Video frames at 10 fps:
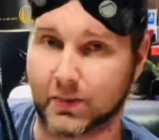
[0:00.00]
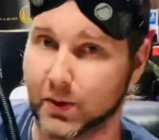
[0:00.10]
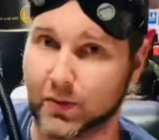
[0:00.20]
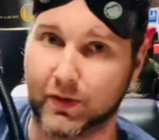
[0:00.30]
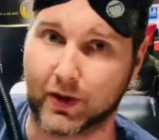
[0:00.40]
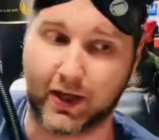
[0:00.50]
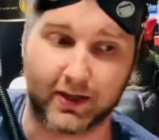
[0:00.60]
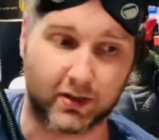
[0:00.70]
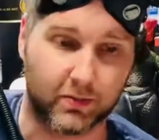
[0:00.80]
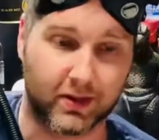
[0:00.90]
supposed to be for
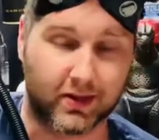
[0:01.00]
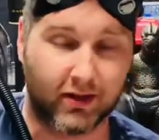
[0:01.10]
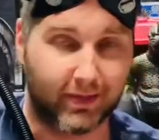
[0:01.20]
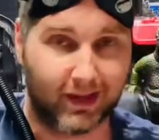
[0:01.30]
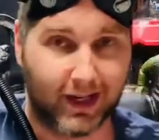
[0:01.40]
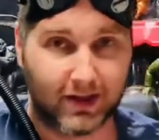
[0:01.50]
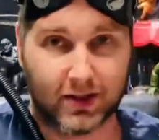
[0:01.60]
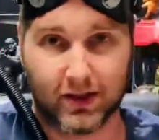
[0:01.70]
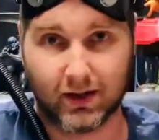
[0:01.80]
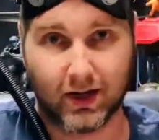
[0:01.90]
costumes and stuff, but
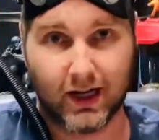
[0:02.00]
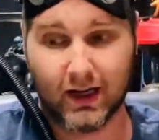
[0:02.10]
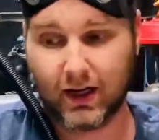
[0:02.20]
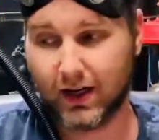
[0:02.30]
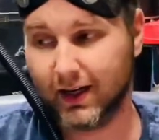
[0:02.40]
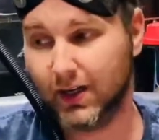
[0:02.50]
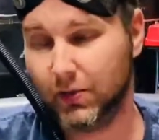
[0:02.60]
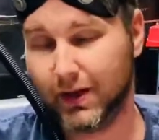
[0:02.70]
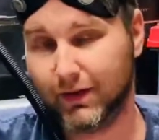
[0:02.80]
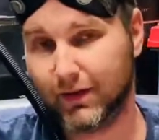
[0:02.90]
last year he
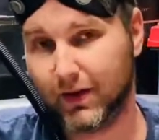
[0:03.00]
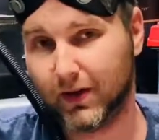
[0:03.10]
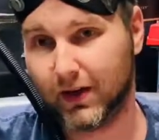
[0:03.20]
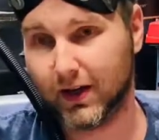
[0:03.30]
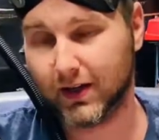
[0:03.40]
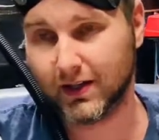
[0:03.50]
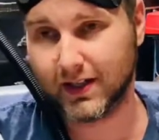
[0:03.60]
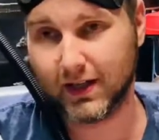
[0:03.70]
went for